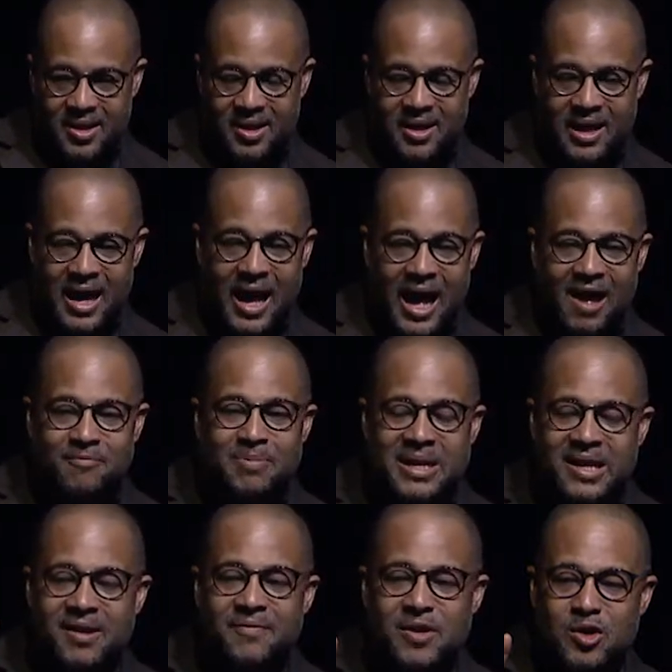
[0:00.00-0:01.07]
I've been
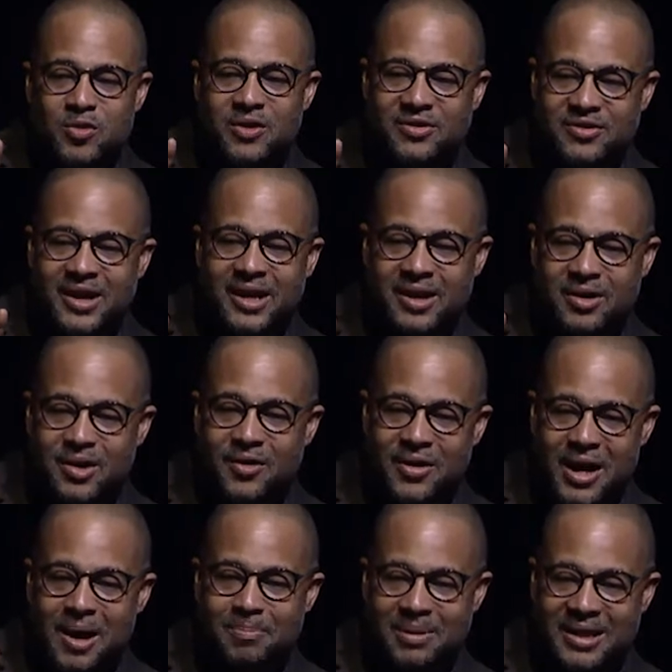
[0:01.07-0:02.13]
giving you the secondary
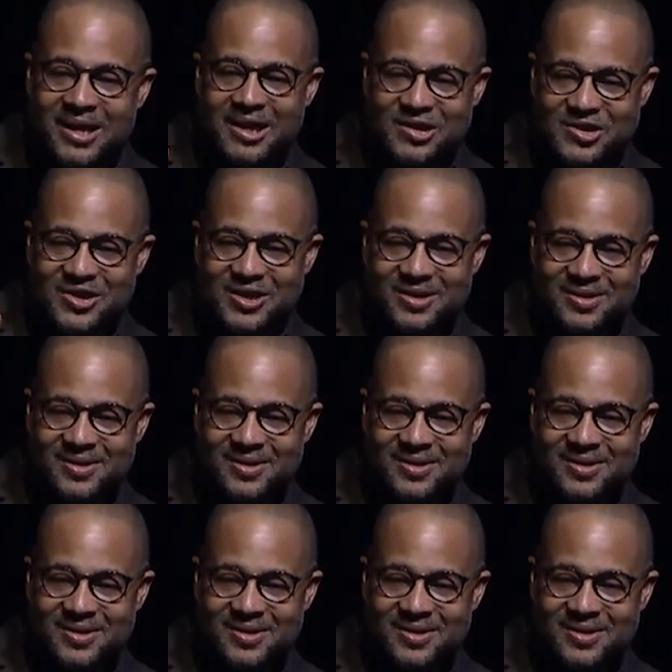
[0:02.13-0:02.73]
application.